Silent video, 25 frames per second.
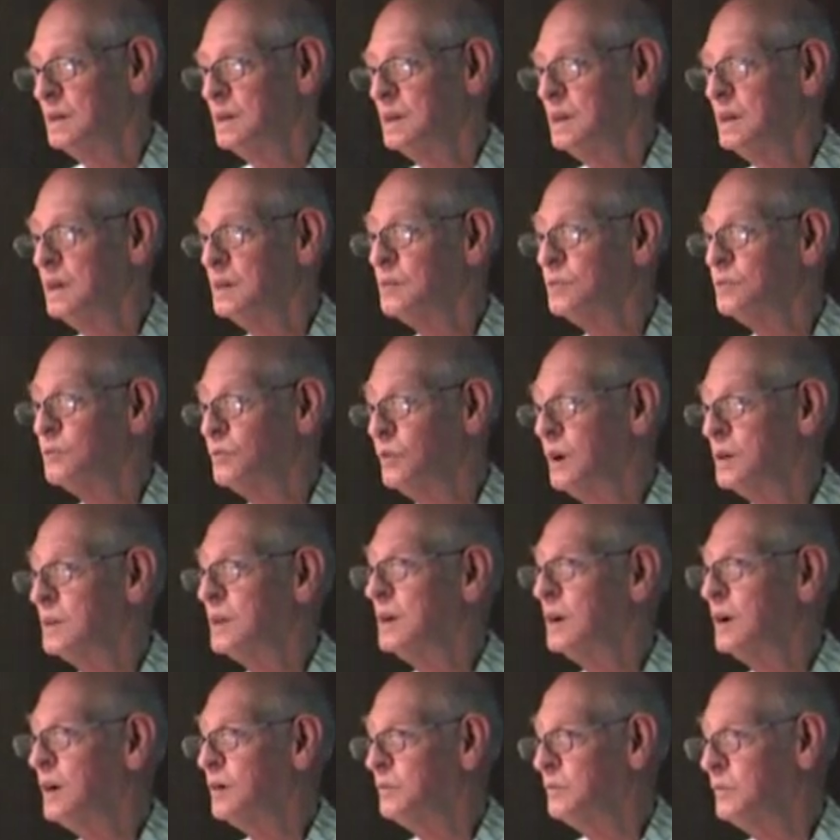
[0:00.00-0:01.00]
is what
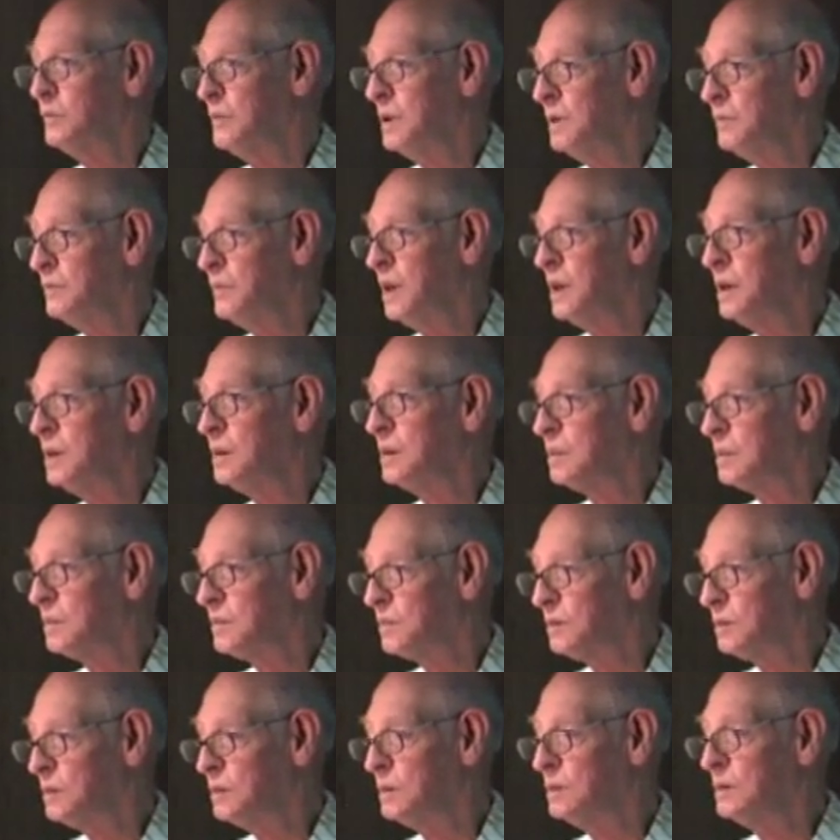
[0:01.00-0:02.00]
helped me make it
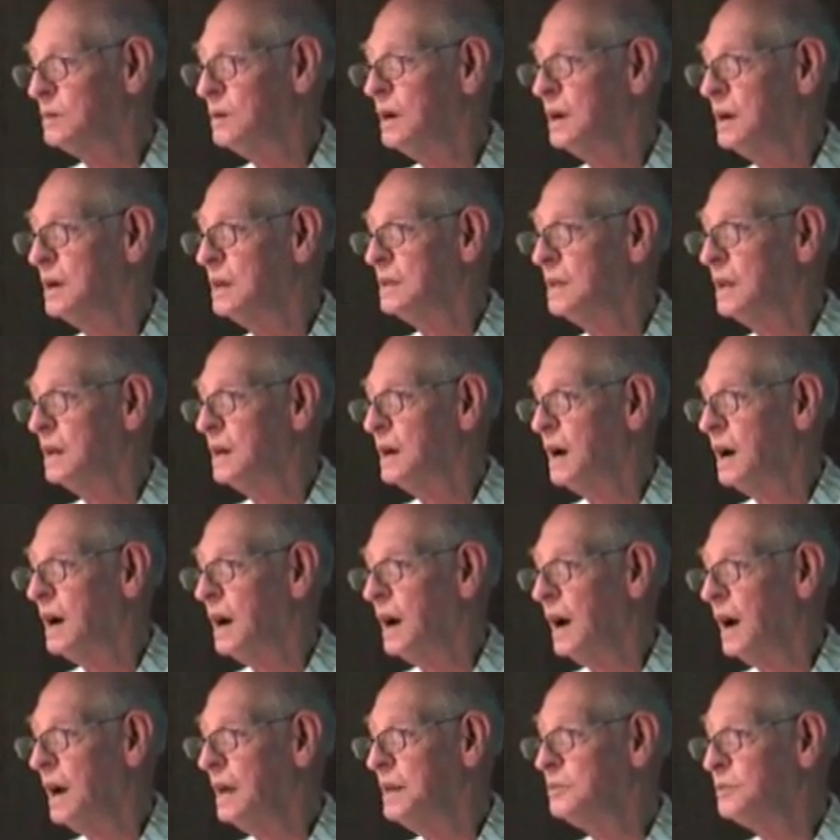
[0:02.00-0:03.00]
through. And
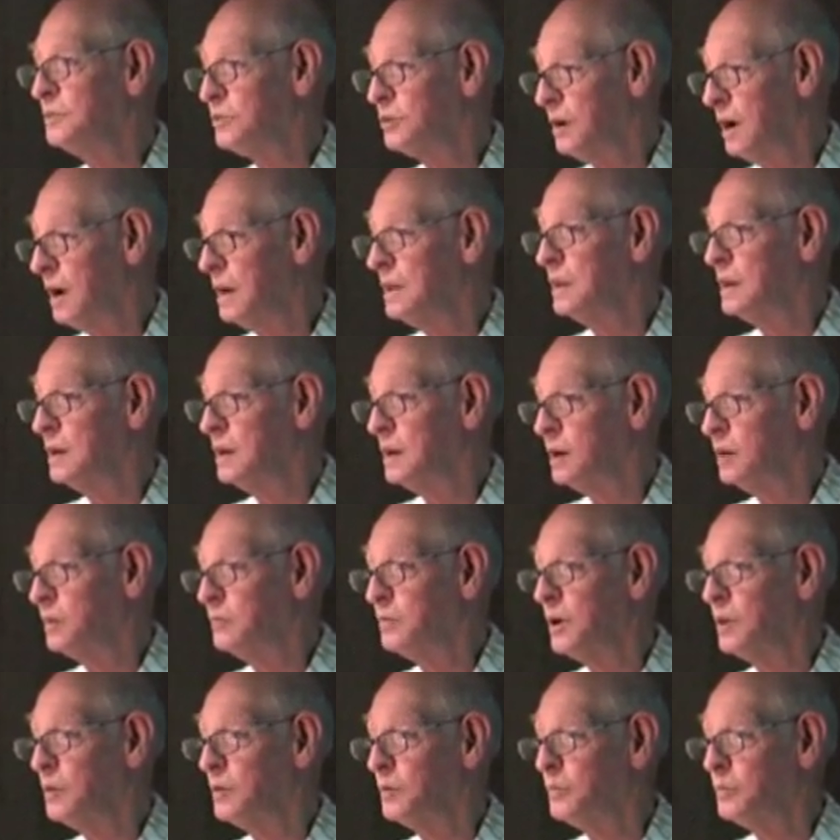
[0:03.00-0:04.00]
I try to help
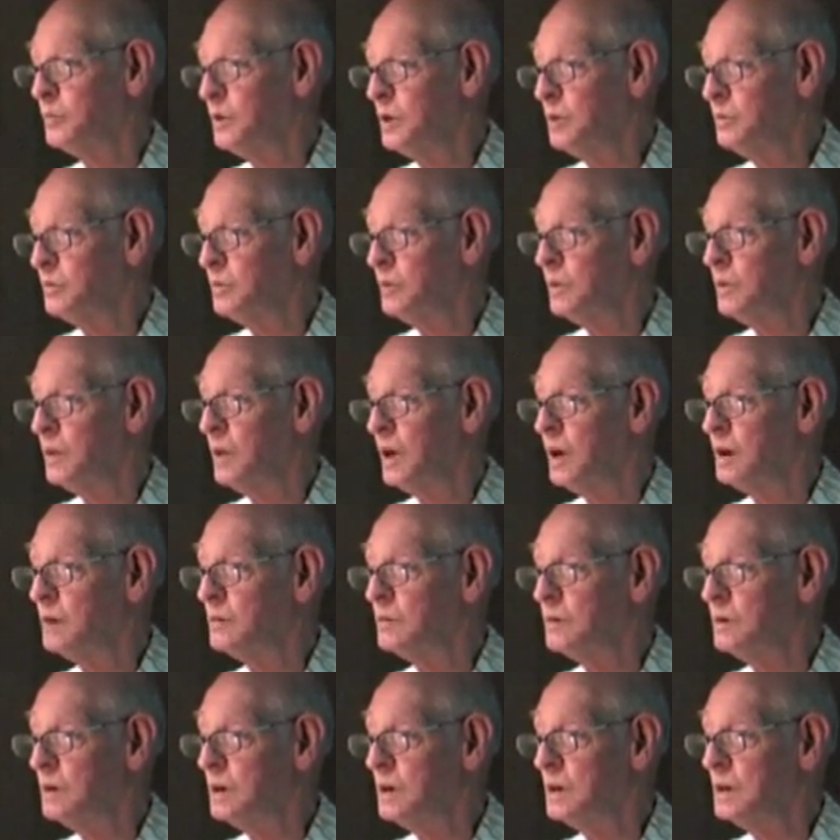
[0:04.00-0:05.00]
other people that
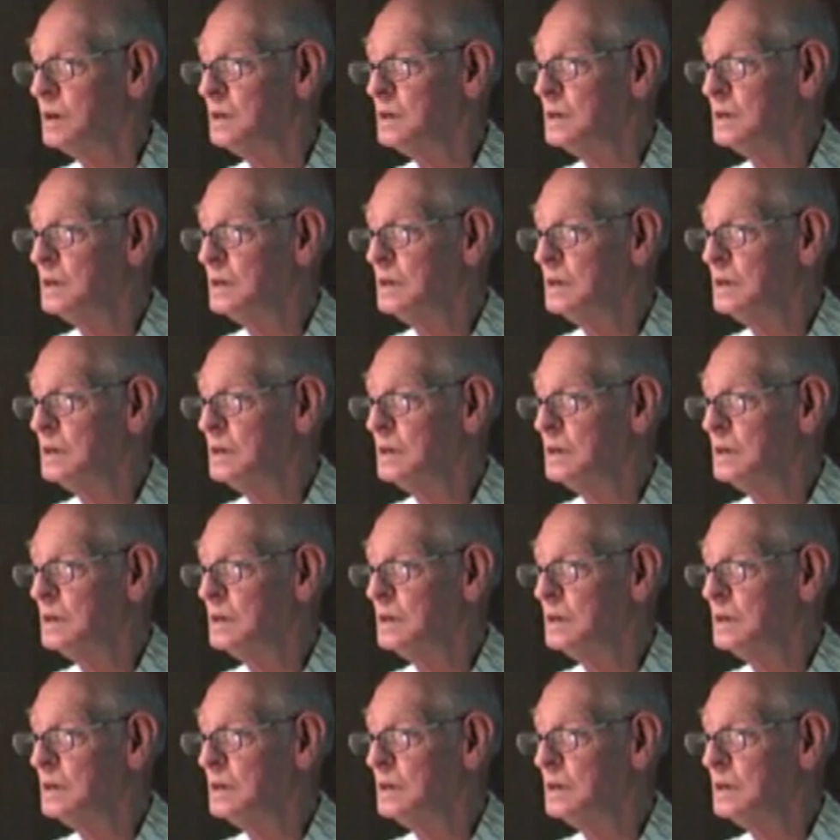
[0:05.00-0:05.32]
way.